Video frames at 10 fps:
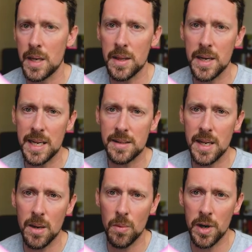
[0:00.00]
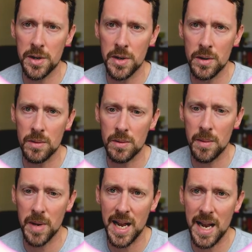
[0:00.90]
Now, the next thing I want to do,
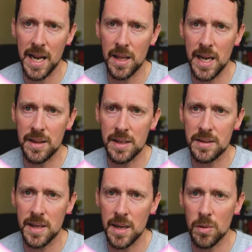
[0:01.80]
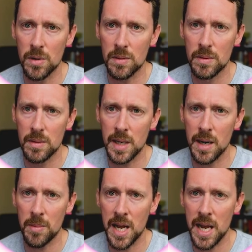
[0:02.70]
I'm going to highlight this table and
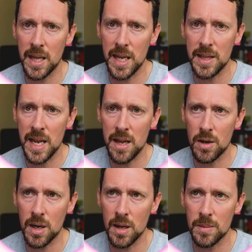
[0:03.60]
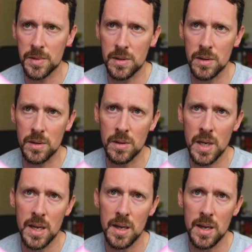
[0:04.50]
I'm going to highlight the header columns too.